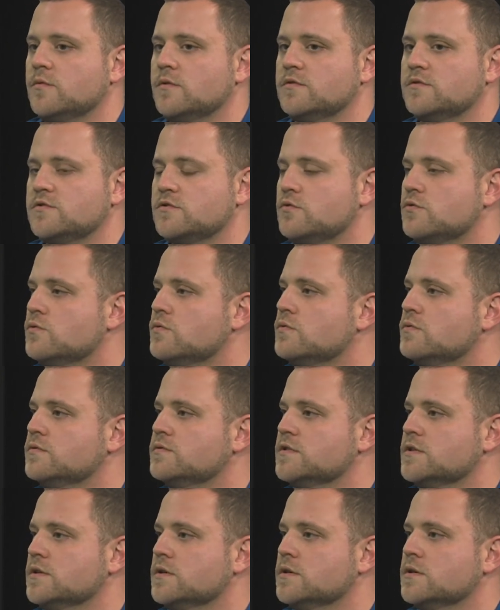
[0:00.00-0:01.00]
with
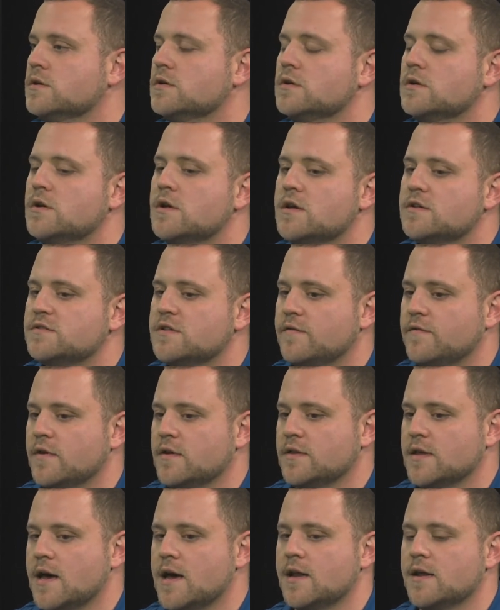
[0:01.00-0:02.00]
schools and stuff
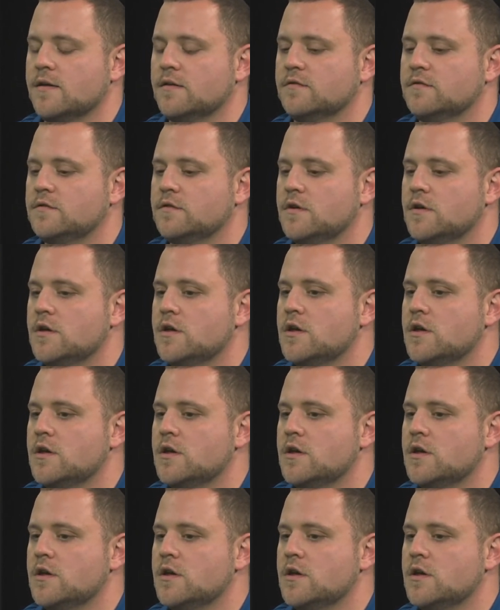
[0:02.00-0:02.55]
like that is,